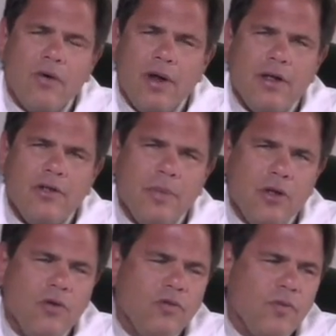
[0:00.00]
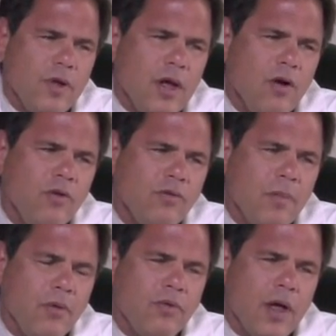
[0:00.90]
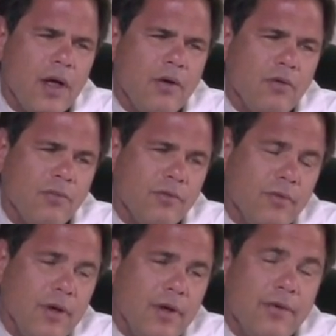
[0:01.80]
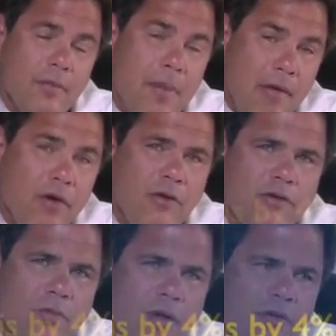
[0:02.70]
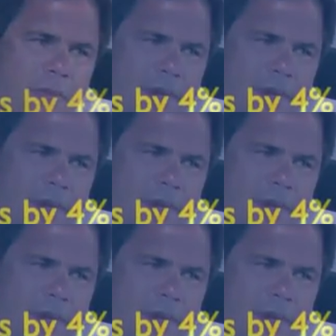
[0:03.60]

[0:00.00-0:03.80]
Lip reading: Now, green tea has been used for years, both in terms of as a beverage as well as